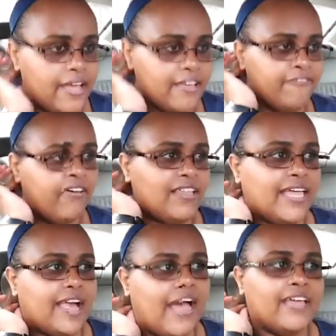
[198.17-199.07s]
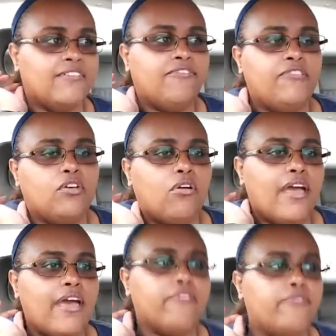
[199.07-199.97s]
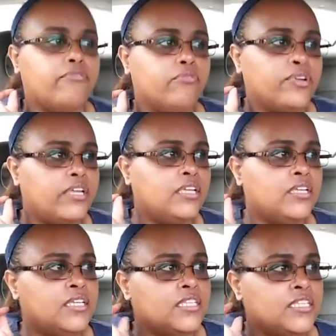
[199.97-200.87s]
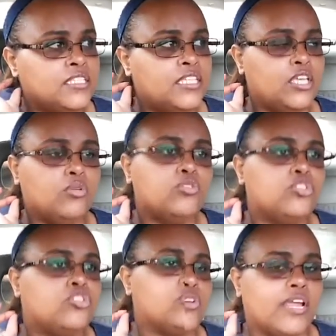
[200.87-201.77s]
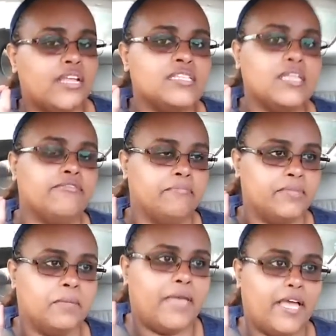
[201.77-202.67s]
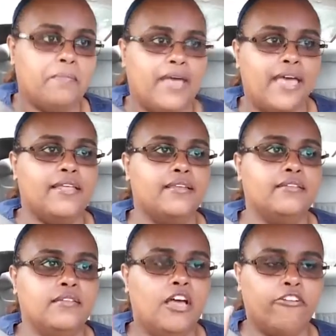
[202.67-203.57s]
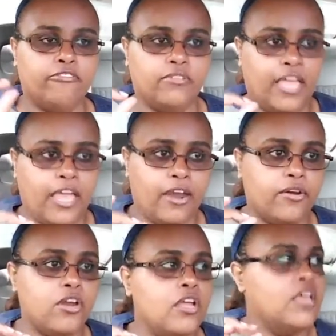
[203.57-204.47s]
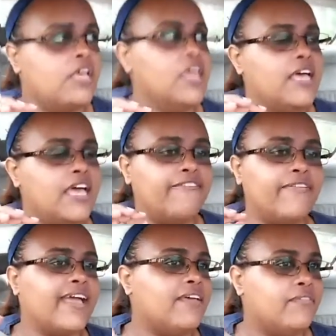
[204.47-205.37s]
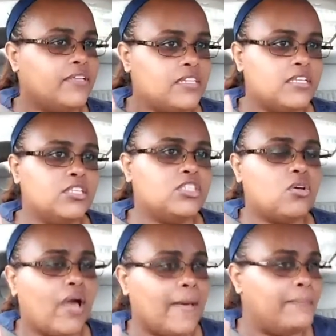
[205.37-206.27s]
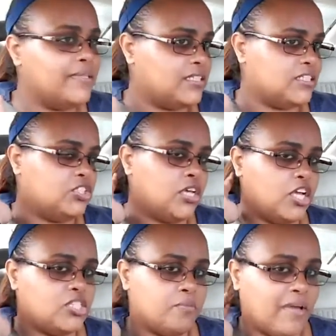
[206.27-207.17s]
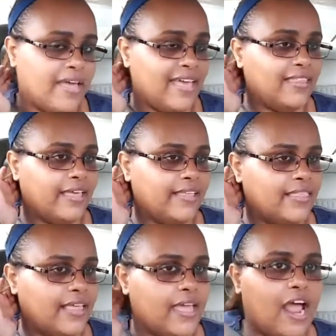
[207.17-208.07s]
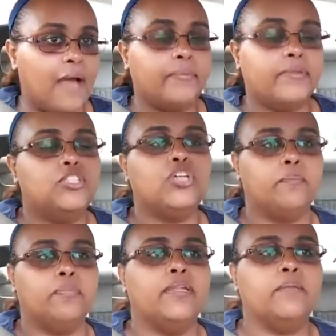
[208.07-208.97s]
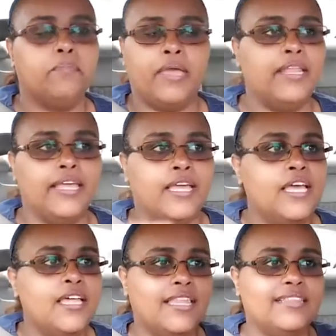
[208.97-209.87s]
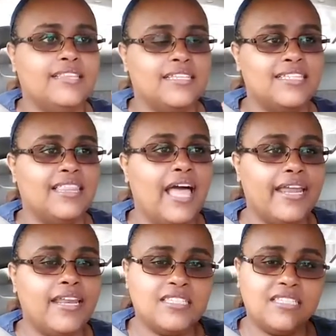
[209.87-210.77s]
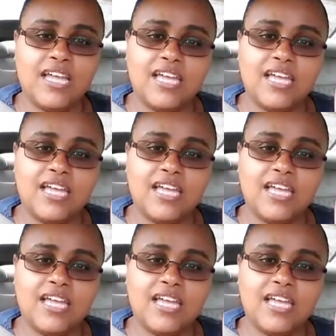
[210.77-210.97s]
it felt like I could feel every single strand of the back of my head of hair. If I even so happened to touch my head like that, I'd be jumping in pain. Like the slightest